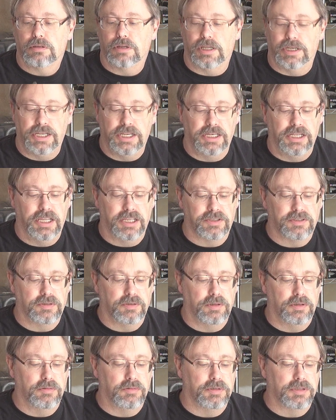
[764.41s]
I need to get
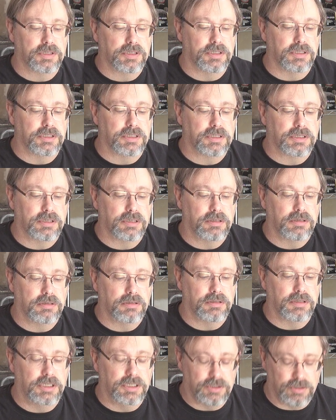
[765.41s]
some new ones because
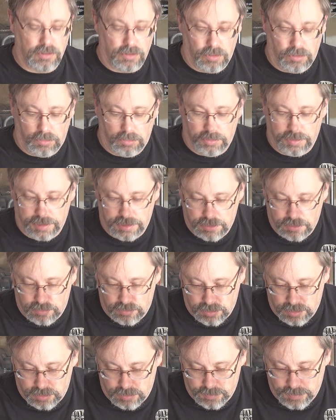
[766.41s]
these are old and
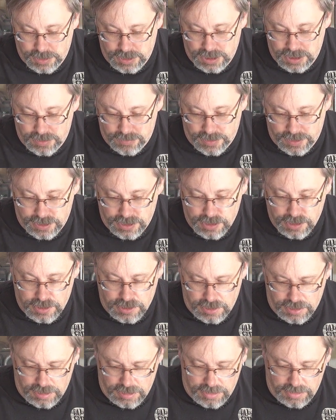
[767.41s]
don't work. Anyway,
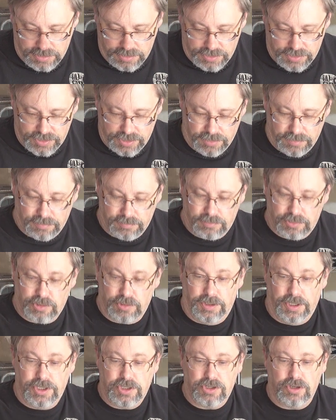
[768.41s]
some
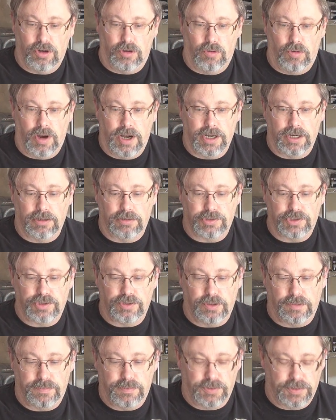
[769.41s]
traditional wire
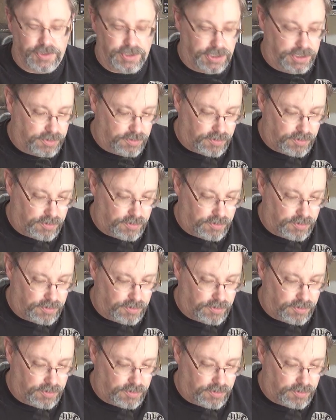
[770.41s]
strippers and